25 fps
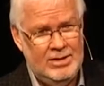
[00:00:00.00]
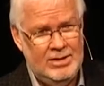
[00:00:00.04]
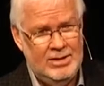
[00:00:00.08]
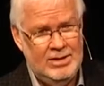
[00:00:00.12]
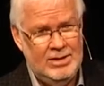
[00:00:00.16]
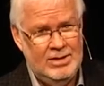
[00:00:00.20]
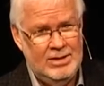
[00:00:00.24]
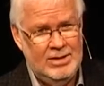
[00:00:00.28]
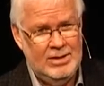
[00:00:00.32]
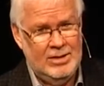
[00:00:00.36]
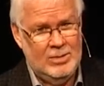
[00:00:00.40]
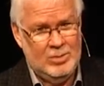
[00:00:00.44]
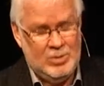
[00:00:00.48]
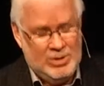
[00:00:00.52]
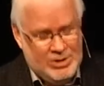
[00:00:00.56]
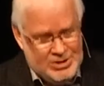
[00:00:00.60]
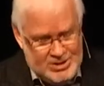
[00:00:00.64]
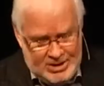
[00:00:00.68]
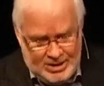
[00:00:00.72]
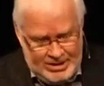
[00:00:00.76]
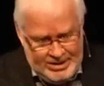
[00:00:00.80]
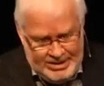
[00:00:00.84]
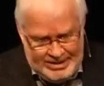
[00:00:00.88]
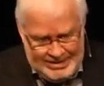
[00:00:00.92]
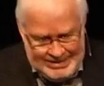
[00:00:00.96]
It was
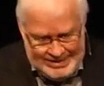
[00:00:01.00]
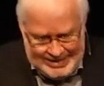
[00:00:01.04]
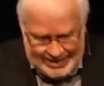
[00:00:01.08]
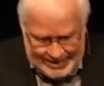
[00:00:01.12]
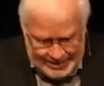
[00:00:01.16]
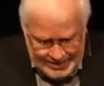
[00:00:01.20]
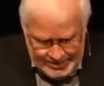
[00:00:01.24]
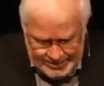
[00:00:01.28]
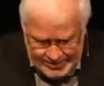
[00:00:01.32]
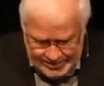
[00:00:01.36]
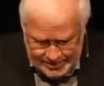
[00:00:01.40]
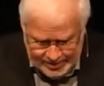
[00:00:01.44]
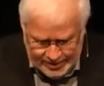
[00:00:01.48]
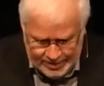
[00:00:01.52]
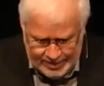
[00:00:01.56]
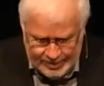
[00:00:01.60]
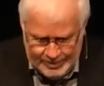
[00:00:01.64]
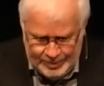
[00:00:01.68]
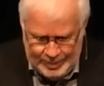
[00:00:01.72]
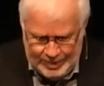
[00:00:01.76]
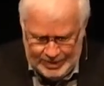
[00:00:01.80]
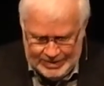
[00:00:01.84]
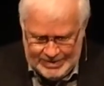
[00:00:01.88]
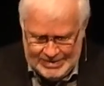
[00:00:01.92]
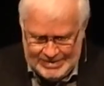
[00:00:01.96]
unintentional,
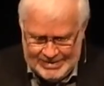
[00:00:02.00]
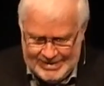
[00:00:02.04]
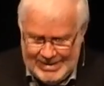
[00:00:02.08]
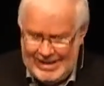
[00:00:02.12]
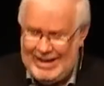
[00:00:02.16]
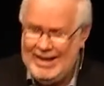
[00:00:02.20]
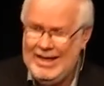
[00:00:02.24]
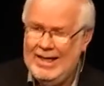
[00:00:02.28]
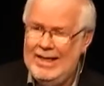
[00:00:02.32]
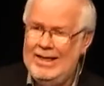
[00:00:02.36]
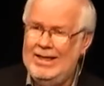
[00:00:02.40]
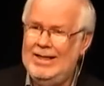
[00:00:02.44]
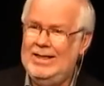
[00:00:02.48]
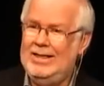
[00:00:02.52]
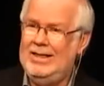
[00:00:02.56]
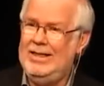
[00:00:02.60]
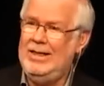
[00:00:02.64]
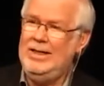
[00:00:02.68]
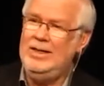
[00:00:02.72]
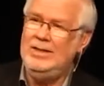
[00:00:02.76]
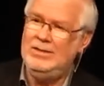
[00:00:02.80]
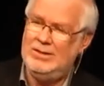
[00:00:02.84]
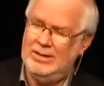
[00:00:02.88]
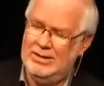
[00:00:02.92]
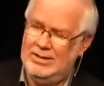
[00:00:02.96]
but taking it
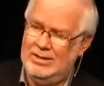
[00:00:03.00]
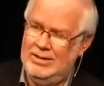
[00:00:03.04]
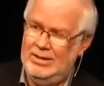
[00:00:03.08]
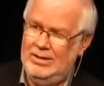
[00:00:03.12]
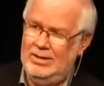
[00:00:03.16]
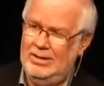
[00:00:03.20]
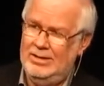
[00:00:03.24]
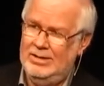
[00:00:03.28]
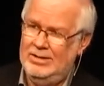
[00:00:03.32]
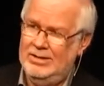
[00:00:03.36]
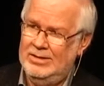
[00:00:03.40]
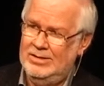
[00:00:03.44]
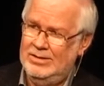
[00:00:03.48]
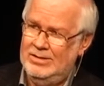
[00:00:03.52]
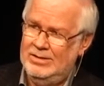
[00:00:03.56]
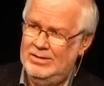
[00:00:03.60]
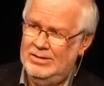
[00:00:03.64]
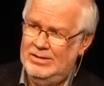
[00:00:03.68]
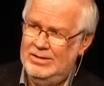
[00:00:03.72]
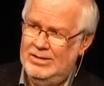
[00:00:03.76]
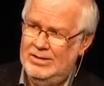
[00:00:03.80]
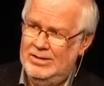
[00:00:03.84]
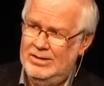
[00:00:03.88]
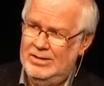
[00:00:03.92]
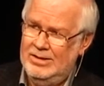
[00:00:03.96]
easy,
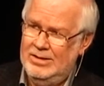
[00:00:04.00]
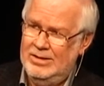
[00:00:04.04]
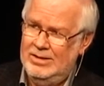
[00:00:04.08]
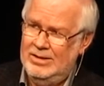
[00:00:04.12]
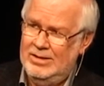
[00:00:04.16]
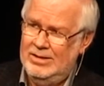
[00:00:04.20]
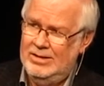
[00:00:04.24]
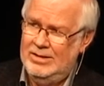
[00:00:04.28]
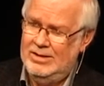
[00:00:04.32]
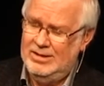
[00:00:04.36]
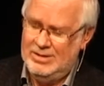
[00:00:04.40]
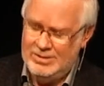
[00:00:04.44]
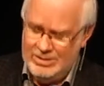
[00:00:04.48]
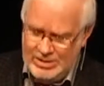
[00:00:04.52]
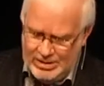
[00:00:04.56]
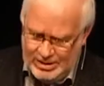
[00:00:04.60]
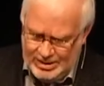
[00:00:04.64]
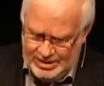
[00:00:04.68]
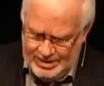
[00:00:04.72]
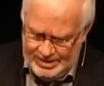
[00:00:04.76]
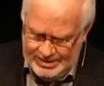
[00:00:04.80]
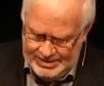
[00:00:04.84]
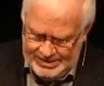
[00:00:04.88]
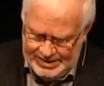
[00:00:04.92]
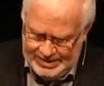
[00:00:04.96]

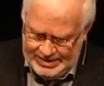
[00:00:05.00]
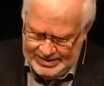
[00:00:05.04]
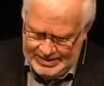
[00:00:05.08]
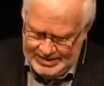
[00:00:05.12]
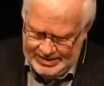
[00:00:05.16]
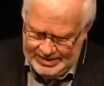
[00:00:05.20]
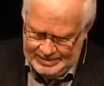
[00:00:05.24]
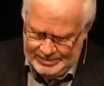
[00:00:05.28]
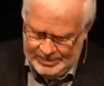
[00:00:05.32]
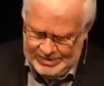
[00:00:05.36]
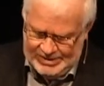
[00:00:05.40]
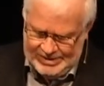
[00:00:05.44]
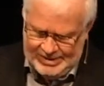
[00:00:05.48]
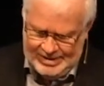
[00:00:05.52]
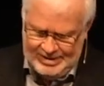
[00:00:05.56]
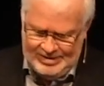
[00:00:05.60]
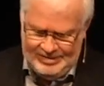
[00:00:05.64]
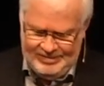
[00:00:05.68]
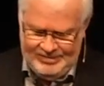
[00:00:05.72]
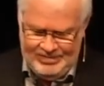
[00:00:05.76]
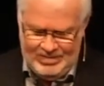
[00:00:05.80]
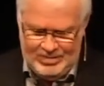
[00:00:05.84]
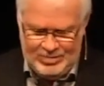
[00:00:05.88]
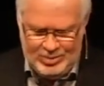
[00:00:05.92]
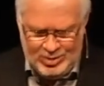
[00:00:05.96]
indulging
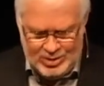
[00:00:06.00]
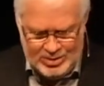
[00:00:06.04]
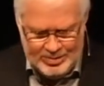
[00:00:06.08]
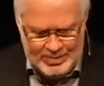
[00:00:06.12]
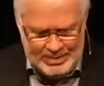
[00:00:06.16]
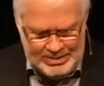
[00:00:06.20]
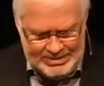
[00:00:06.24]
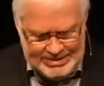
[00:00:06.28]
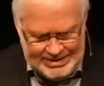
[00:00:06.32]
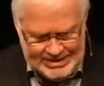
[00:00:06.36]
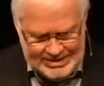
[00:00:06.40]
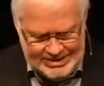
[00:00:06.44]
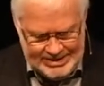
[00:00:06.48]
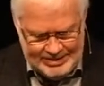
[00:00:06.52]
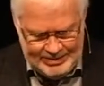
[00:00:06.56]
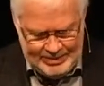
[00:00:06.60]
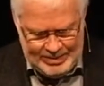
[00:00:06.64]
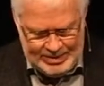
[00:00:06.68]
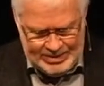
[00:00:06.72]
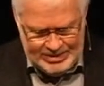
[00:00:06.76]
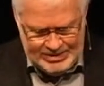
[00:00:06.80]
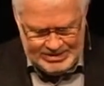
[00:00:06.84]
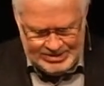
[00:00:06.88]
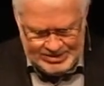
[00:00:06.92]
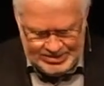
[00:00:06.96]
himself, the normal
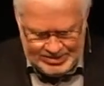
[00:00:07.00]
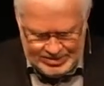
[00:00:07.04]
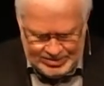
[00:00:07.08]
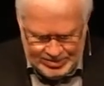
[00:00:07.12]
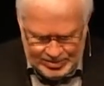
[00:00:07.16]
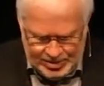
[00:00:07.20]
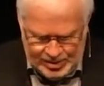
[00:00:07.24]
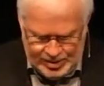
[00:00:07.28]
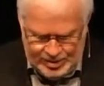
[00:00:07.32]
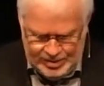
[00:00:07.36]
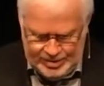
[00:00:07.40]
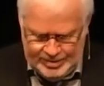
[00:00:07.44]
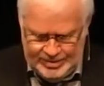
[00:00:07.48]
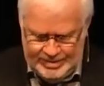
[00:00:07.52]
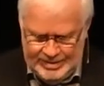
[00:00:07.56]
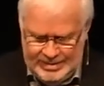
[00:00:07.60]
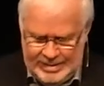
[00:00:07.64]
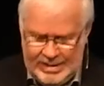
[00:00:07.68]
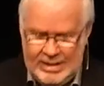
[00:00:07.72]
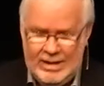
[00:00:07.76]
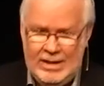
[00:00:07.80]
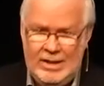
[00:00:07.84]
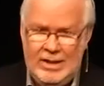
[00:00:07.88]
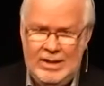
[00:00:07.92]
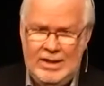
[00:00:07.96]
disciplines gone,
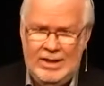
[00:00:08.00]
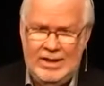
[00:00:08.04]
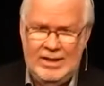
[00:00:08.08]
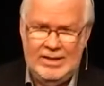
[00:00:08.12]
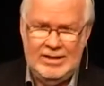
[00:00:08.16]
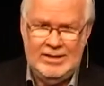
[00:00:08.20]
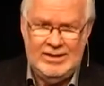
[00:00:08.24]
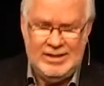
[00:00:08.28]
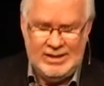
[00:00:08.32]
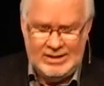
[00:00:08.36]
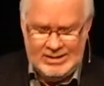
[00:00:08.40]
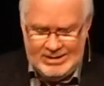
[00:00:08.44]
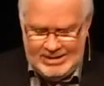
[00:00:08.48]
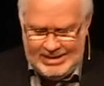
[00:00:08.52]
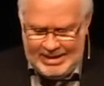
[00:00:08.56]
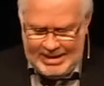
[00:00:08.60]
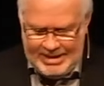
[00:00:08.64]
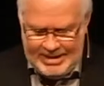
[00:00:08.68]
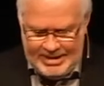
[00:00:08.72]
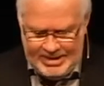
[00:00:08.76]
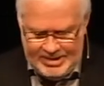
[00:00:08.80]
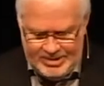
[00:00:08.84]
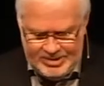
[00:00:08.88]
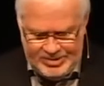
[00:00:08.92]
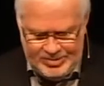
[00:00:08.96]
his
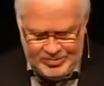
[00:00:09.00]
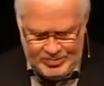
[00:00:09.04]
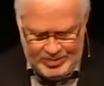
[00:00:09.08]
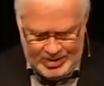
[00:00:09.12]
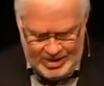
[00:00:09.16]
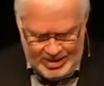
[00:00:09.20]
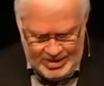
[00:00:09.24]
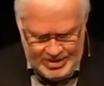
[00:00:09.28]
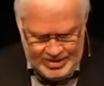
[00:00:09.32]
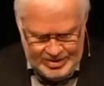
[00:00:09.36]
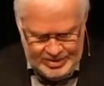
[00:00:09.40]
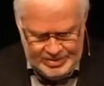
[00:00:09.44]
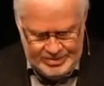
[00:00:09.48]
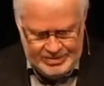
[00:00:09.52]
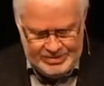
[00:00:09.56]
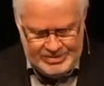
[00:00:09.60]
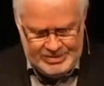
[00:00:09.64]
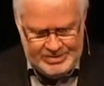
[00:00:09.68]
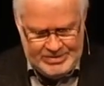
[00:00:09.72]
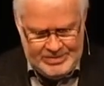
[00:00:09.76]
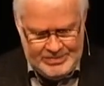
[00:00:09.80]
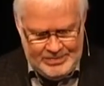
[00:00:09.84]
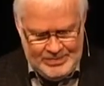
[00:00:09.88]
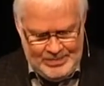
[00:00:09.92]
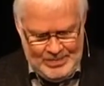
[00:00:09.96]
desires
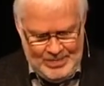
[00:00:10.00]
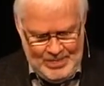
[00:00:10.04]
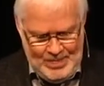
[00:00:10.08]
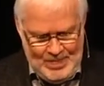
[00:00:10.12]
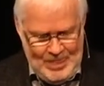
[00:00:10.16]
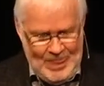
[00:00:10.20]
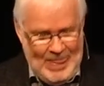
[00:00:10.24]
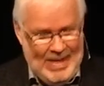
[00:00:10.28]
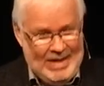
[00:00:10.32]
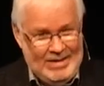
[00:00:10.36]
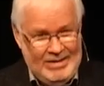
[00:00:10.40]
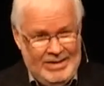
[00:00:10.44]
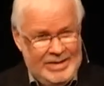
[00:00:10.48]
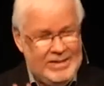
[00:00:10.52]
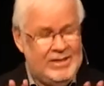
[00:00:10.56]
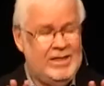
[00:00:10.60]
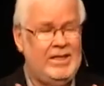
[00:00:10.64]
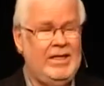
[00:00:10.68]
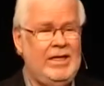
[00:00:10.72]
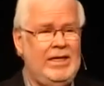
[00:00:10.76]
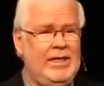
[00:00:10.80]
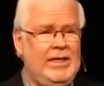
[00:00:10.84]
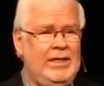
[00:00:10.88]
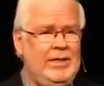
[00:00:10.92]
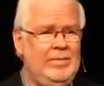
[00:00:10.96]
roused, and this
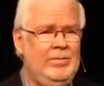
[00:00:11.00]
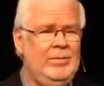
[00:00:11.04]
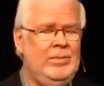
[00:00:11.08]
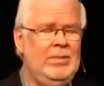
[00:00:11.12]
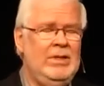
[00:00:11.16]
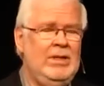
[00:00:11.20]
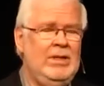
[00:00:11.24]
time